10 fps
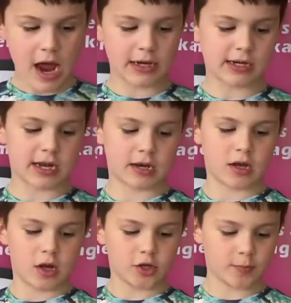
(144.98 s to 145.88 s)
And then
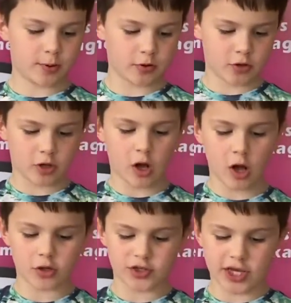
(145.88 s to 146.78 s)
you put the
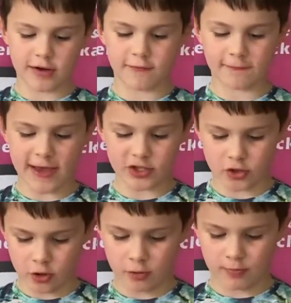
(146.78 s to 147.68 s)
cards in face
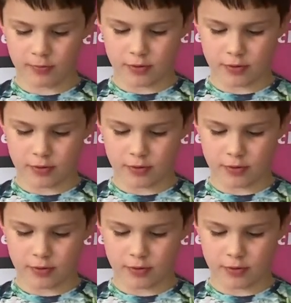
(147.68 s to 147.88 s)
up.